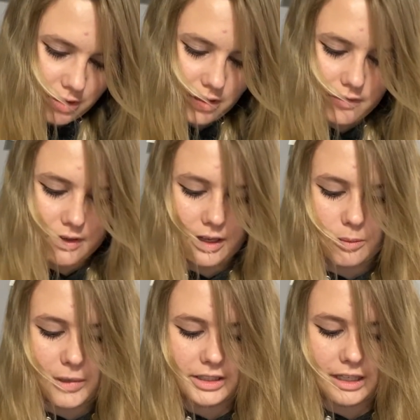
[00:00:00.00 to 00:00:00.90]
Dude, I love
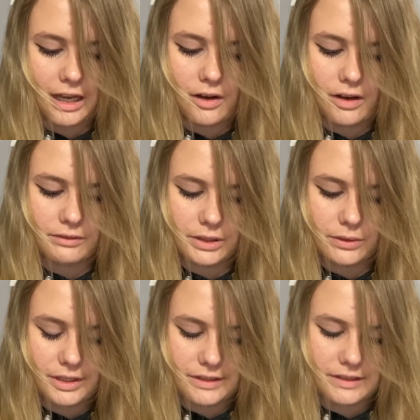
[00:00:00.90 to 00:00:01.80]
how by now
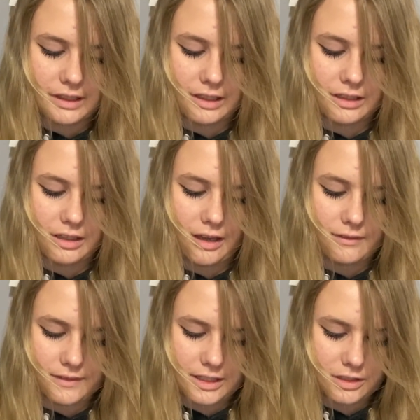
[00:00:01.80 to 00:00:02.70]
everyone's like
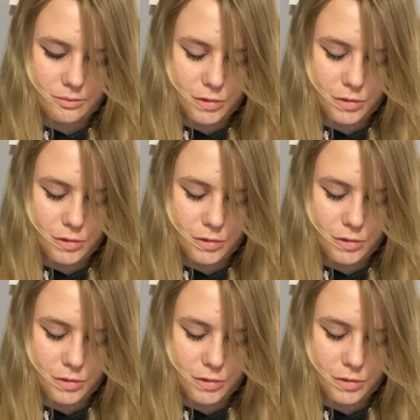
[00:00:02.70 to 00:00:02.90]
have these